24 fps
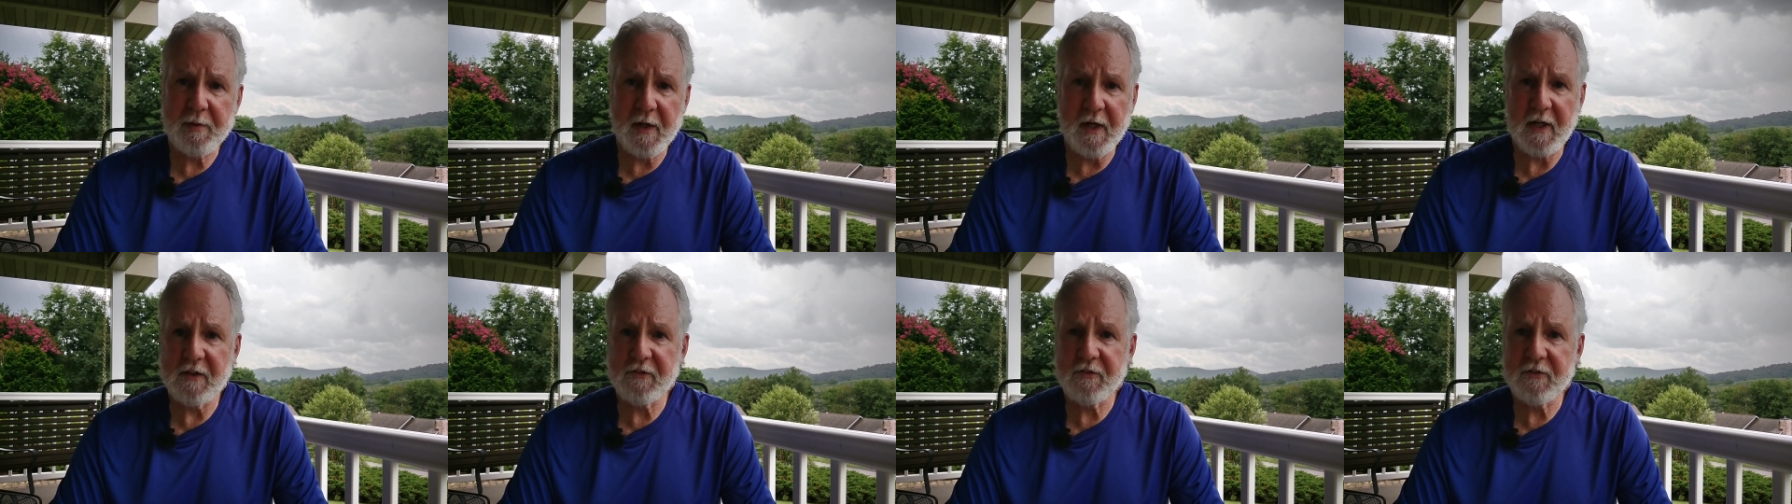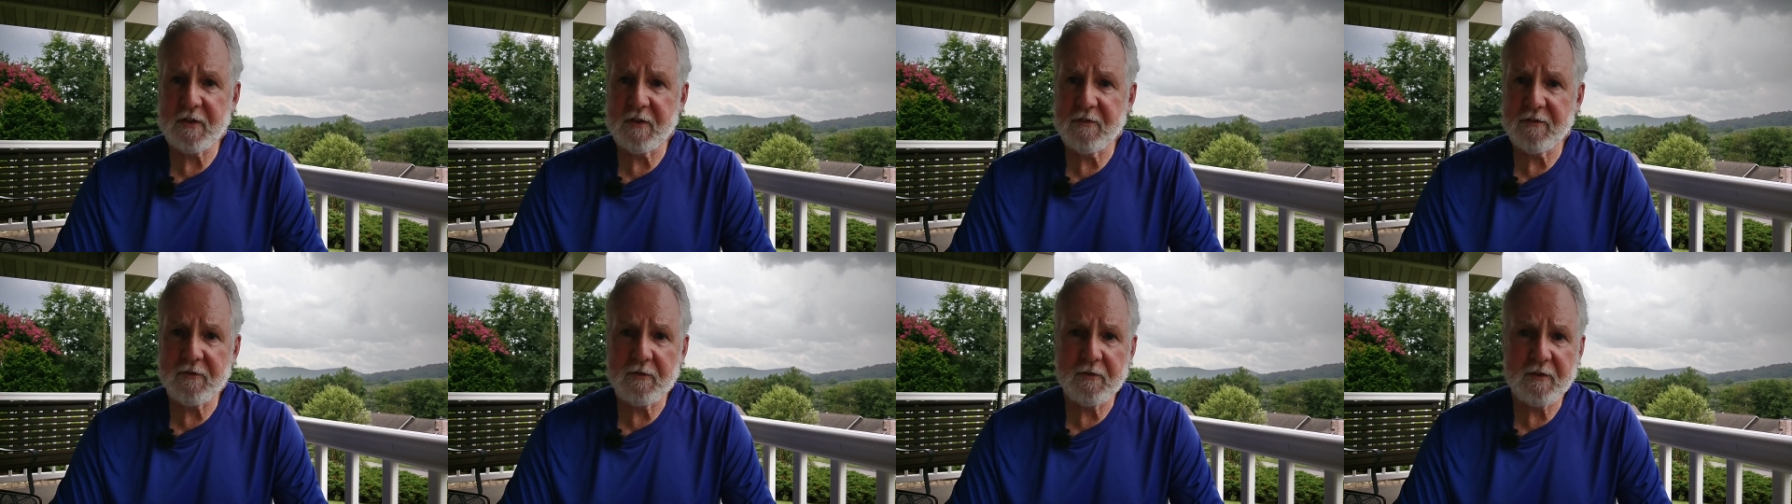
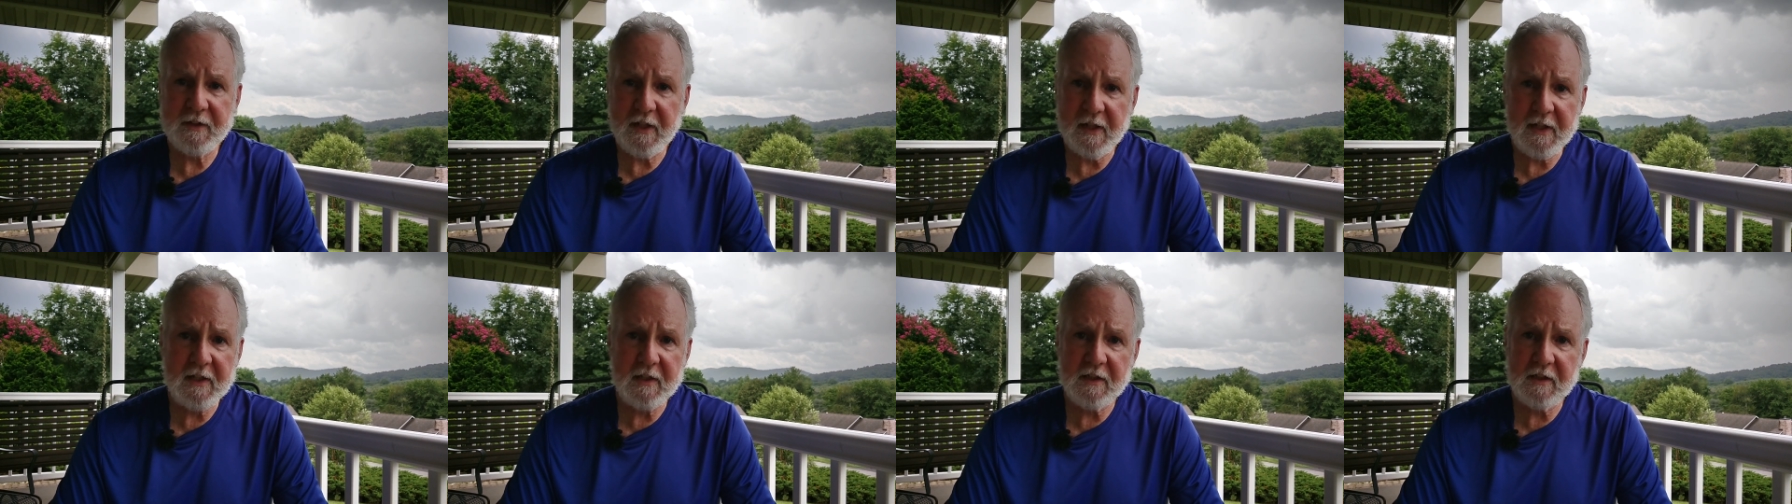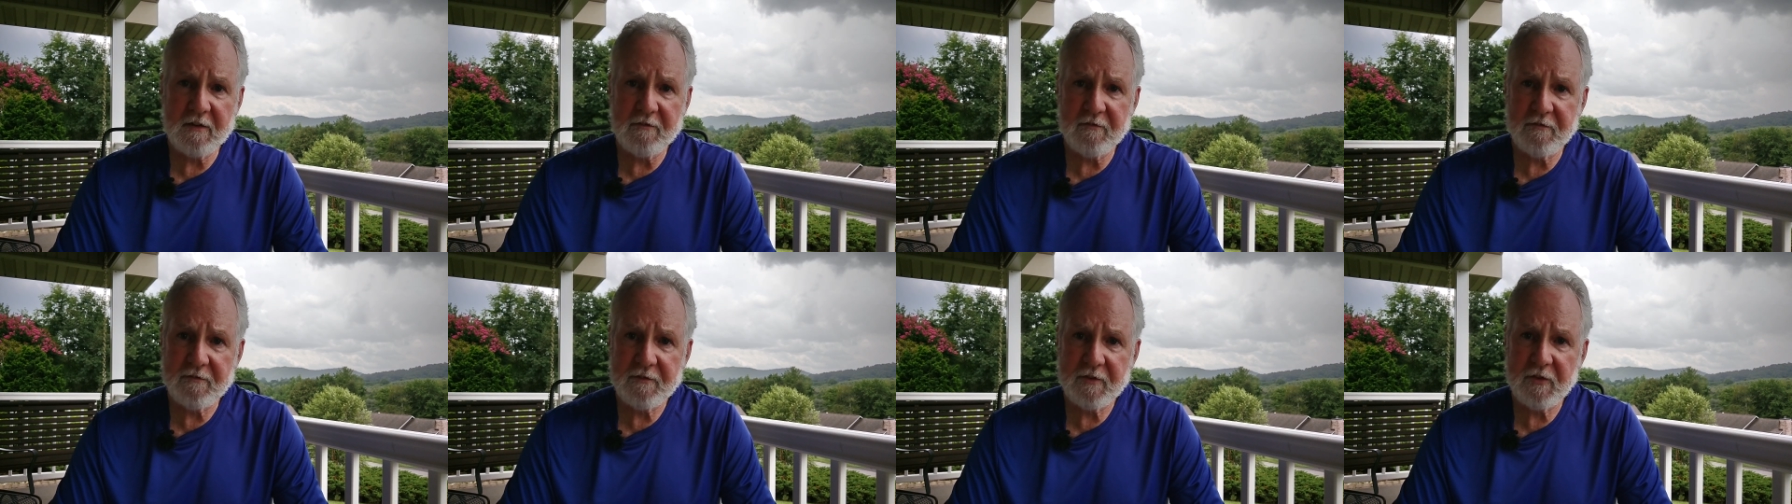positive or
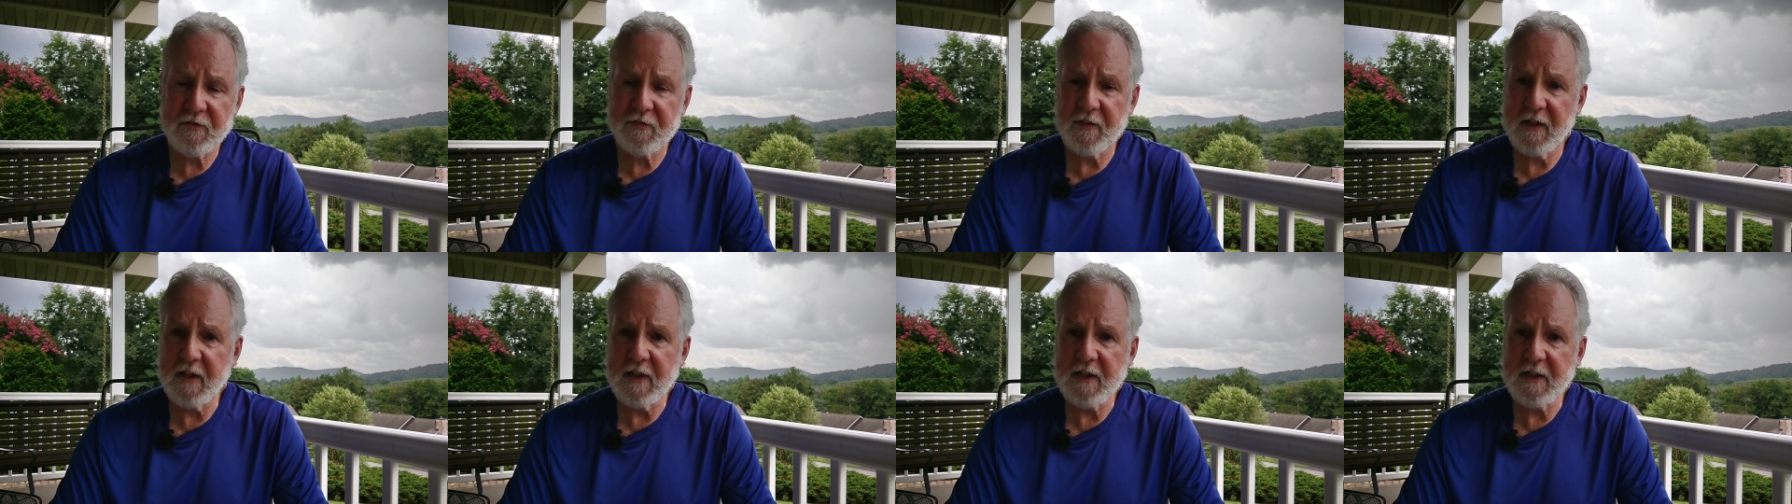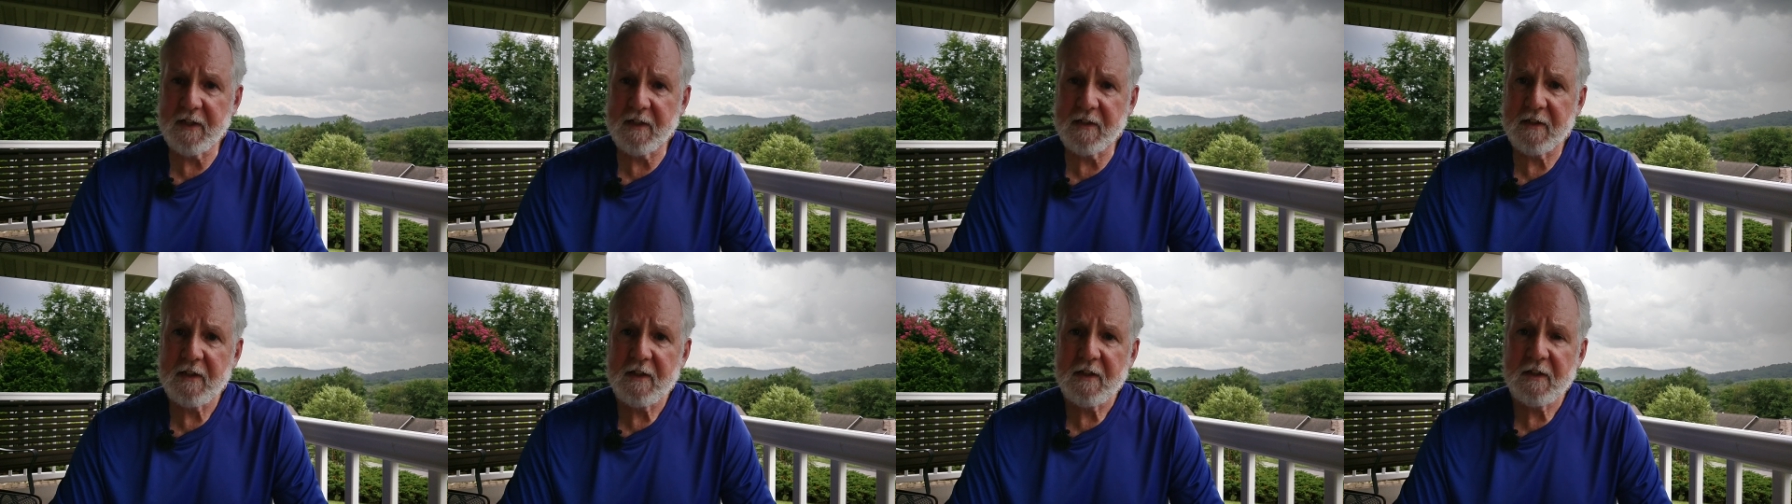negative. It's
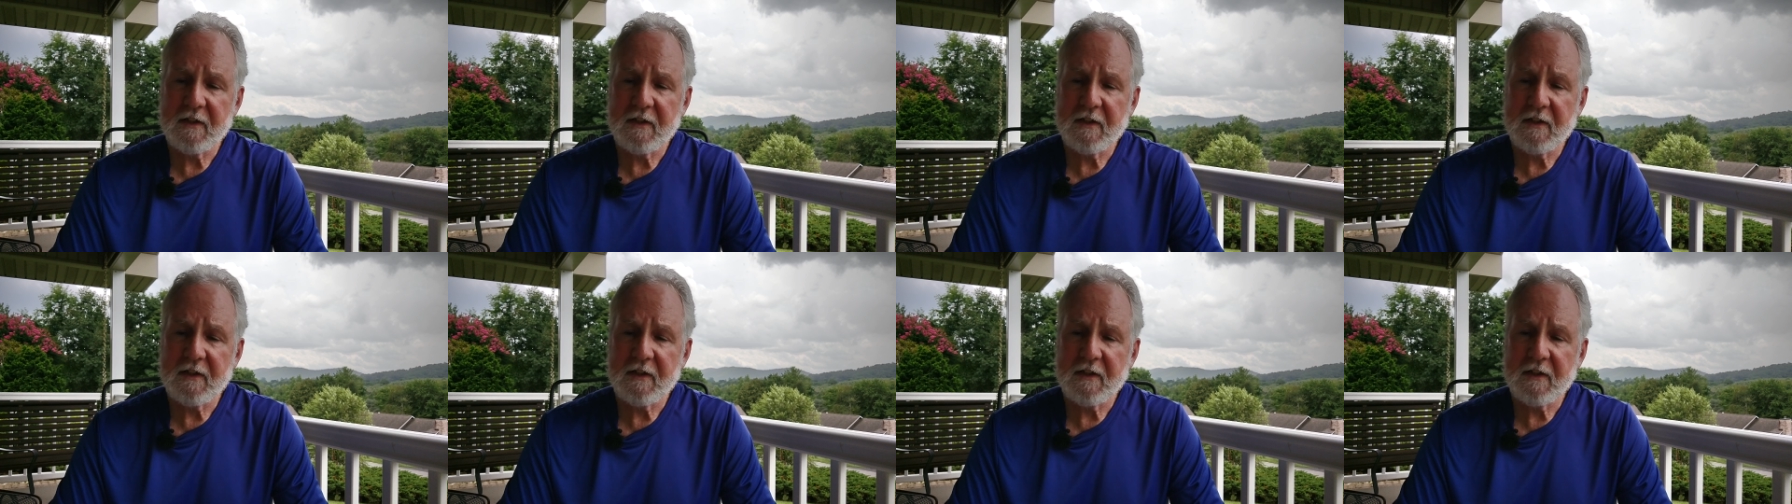fine.